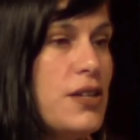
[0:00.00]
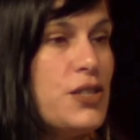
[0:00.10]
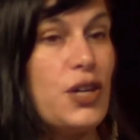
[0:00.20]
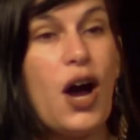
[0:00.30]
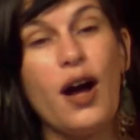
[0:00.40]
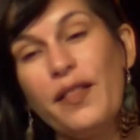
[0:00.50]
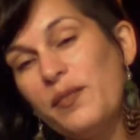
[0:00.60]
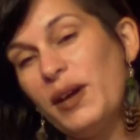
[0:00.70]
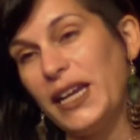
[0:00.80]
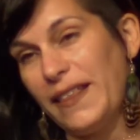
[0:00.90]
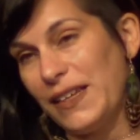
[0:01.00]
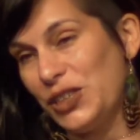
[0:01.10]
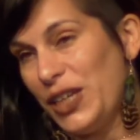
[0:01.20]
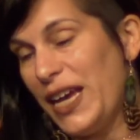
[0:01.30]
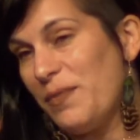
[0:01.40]
took all the money that
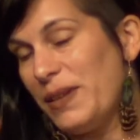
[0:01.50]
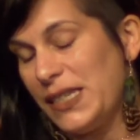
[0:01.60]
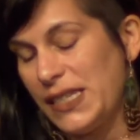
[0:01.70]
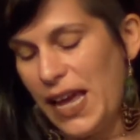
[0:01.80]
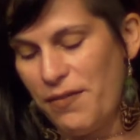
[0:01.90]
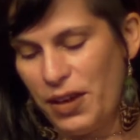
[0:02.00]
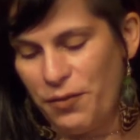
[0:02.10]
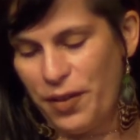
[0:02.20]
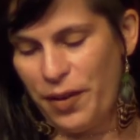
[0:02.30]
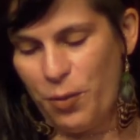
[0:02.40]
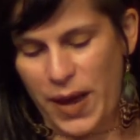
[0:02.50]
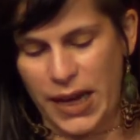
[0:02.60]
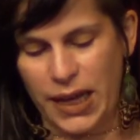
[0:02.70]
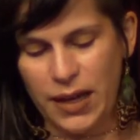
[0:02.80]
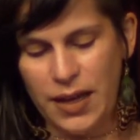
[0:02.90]
she had been saving for their
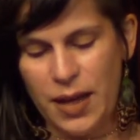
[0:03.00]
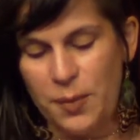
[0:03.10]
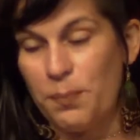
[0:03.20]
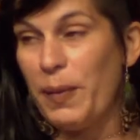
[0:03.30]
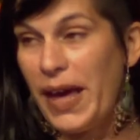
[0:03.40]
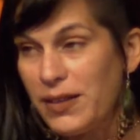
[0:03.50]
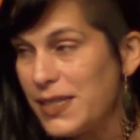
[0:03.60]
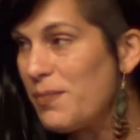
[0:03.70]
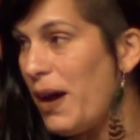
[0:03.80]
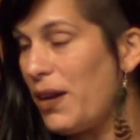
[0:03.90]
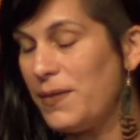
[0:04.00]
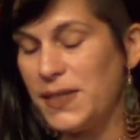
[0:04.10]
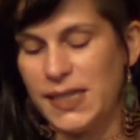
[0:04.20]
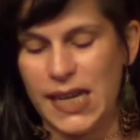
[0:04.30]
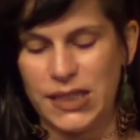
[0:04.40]
wedding, bailed him out of
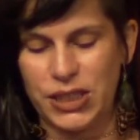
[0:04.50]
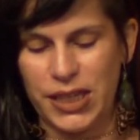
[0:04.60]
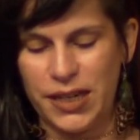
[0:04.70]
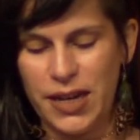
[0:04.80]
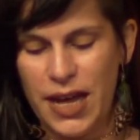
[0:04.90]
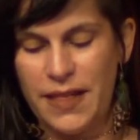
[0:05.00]
detention.